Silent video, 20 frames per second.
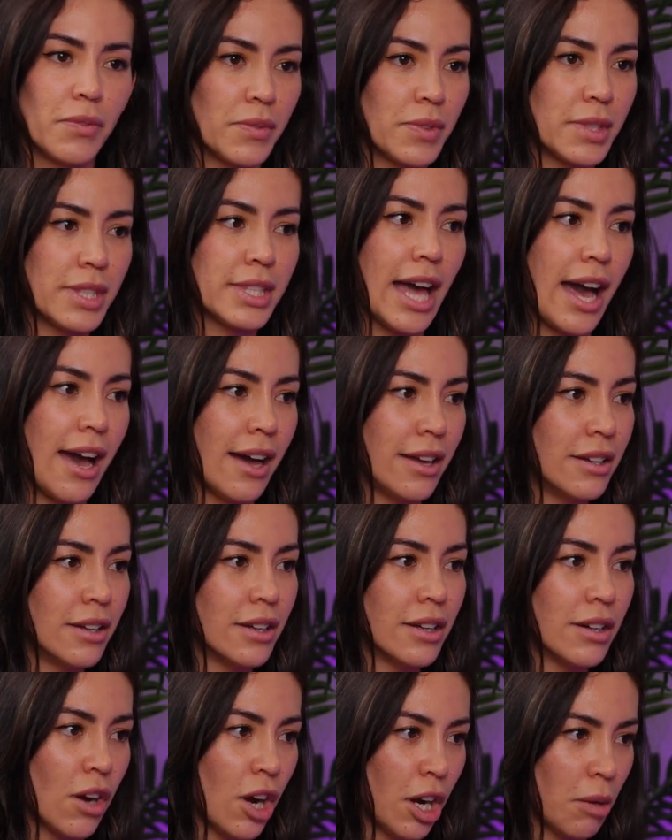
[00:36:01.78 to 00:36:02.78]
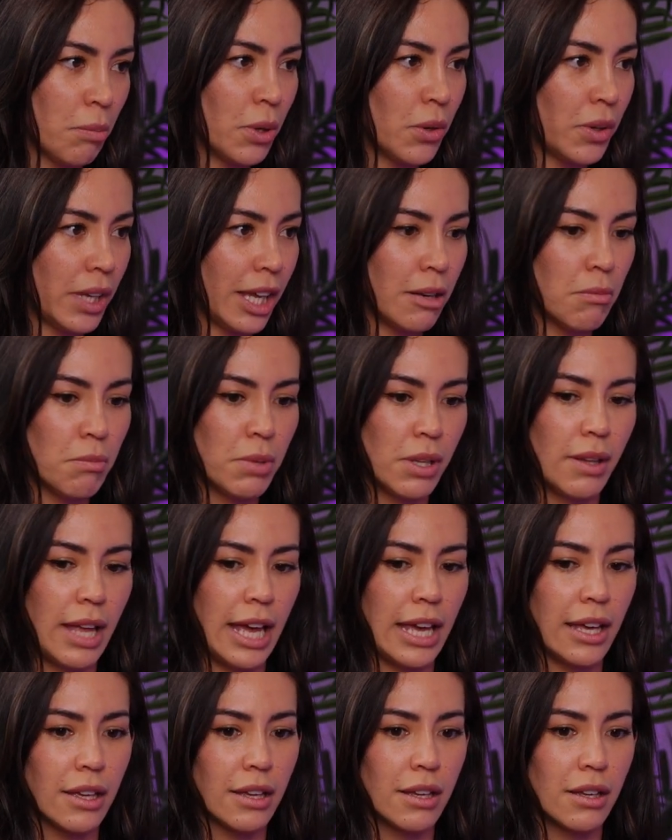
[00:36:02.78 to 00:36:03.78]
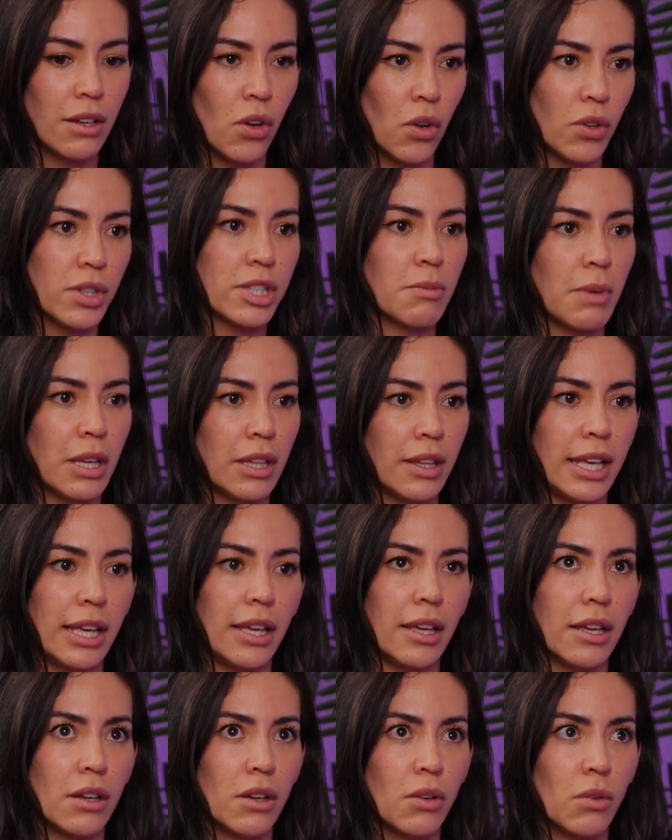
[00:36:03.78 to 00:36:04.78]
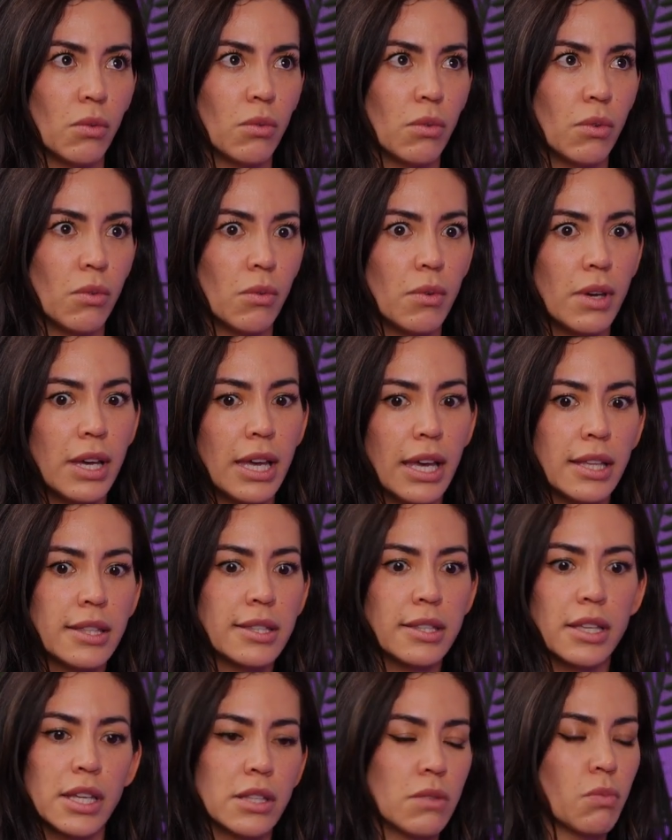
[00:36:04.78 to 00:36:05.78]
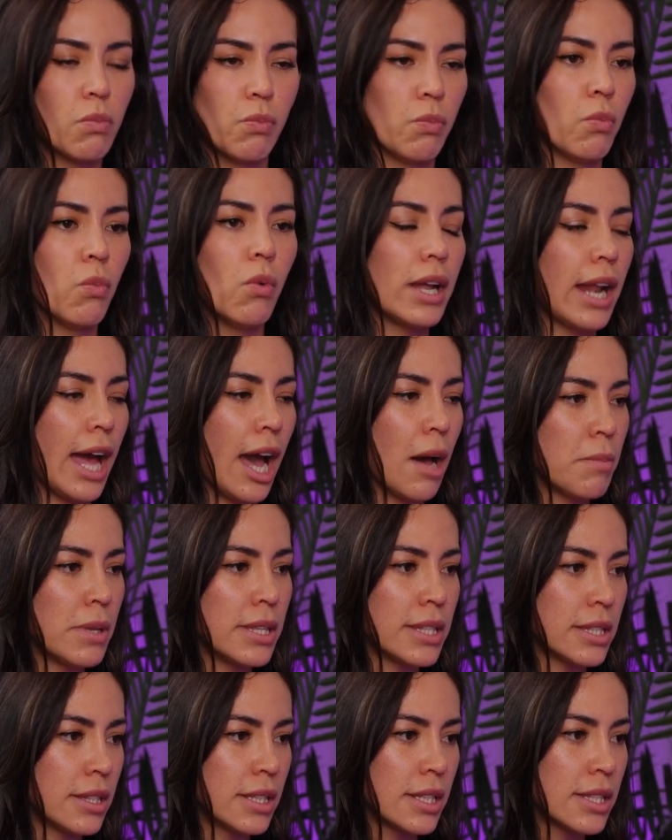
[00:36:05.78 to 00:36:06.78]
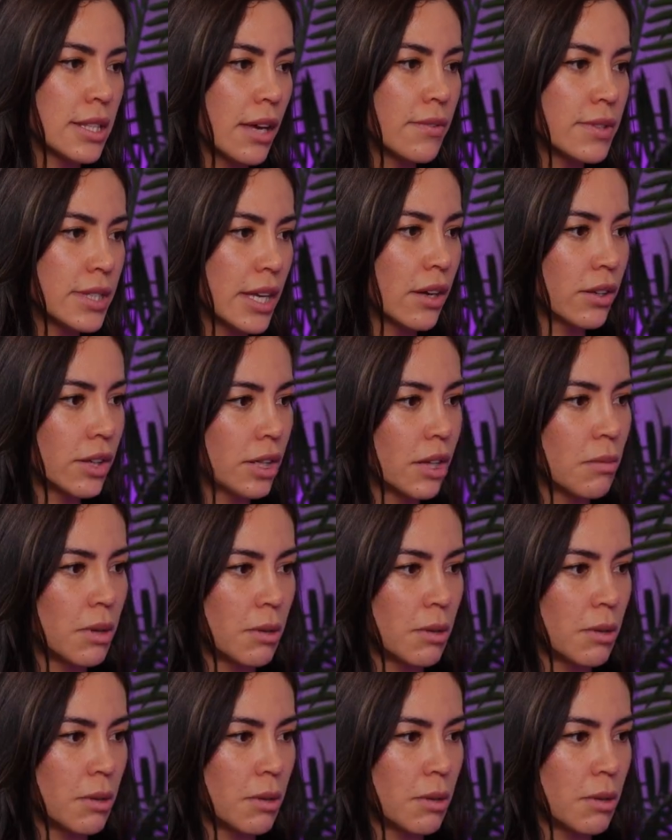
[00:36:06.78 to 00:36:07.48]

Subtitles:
sad, heartbroken, but like ultimately it's what happens in this lifestyle, you know